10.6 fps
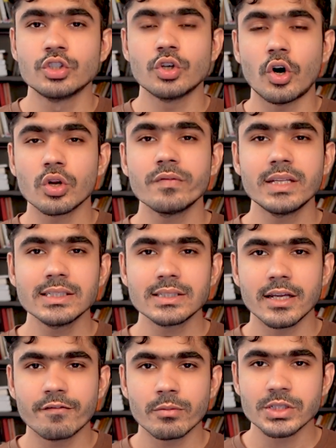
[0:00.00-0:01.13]
So all of these
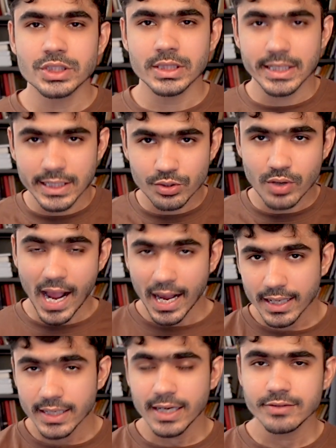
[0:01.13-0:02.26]
information they need to
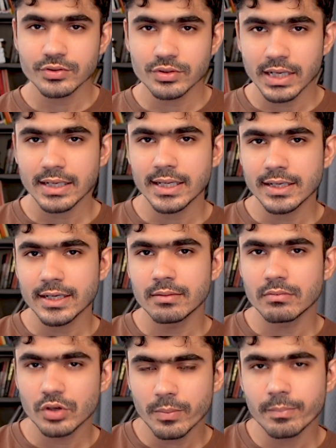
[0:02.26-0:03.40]
aggregate so that they can
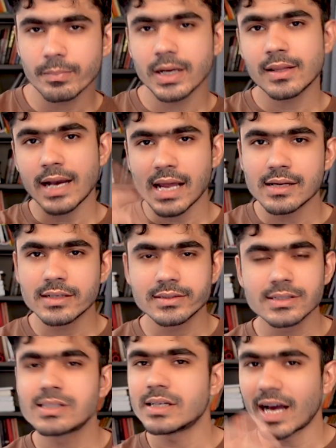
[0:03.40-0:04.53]
you know, build the
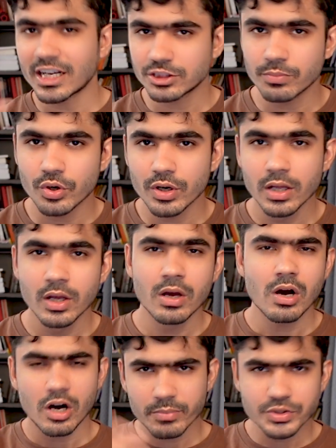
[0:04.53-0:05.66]
analysis dashboard
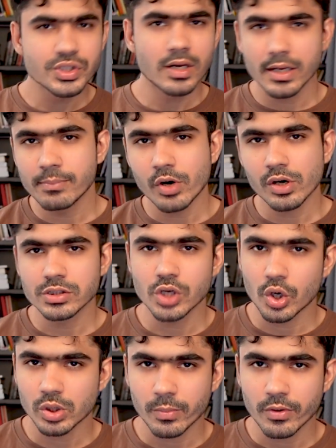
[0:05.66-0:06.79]
or machine learning models
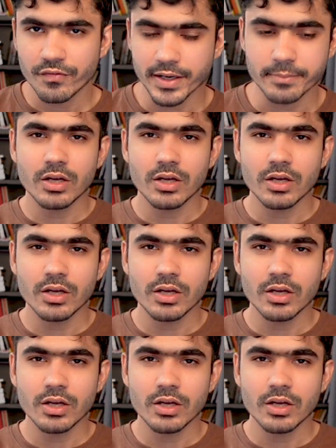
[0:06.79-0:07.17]
on top of it.